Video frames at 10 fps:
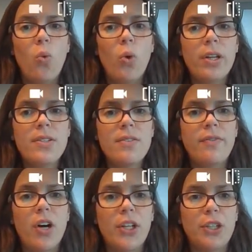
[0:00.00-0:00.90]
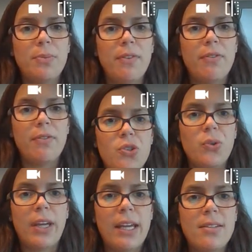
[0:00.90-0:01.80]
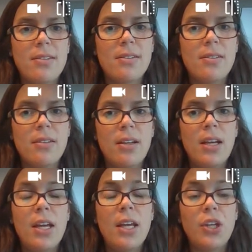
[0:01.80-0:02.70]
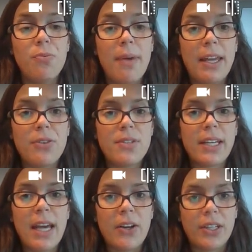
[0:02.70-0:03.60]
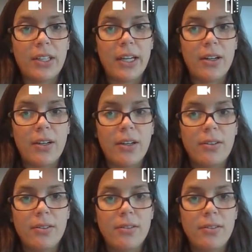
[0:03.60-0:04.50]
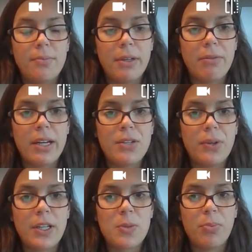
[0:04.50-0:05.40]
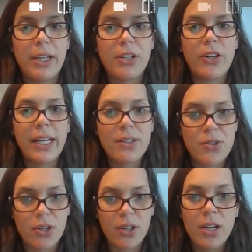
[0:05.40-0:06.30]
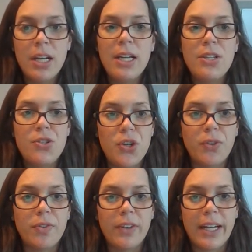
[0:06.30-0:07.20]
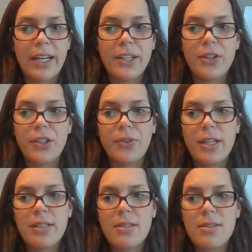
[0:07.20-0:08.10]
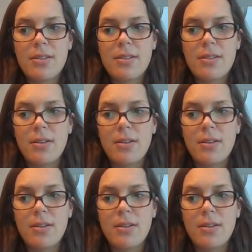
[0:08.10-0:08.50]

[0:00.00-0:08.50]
What is the volume of the suitcase? You may use a calculator. Be ready to explain your answer. Don't forget your units.